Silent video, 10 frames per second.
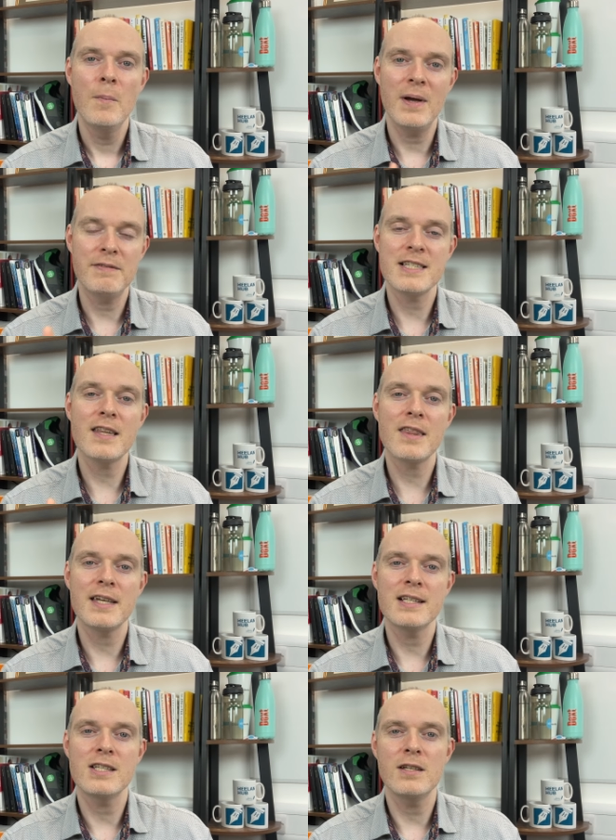But if there's other
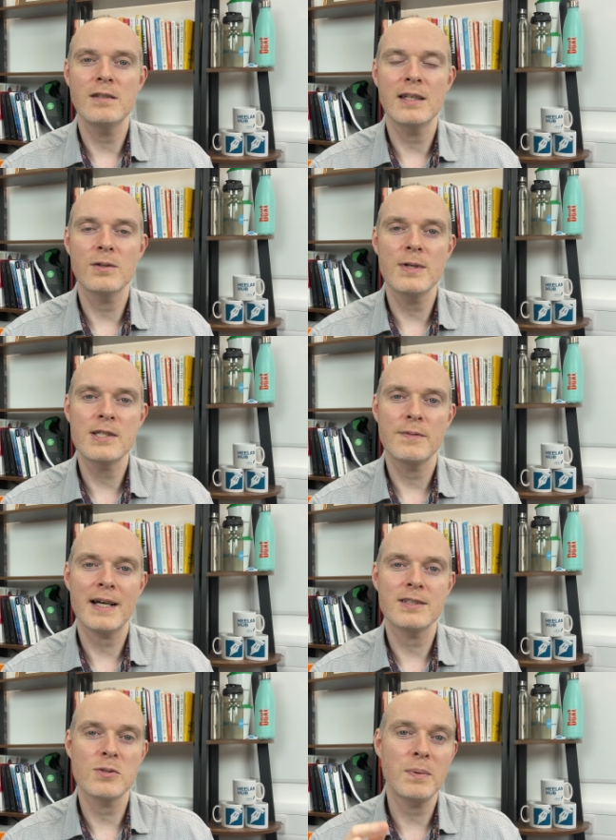things that you think are risk
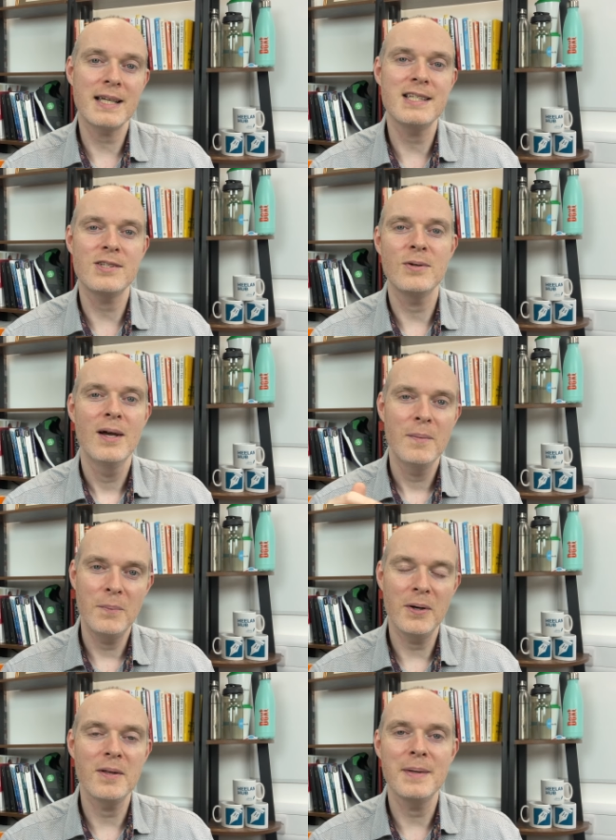factors, please do
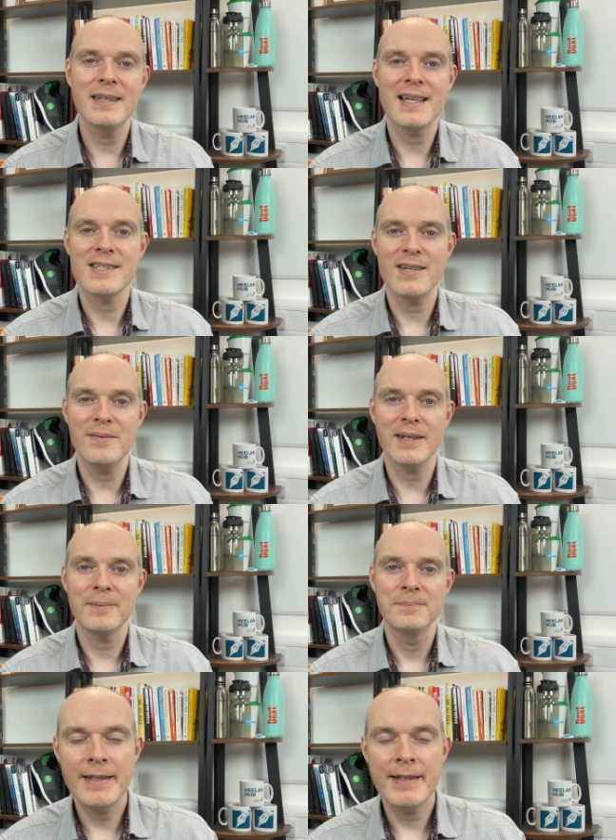put them in that survey.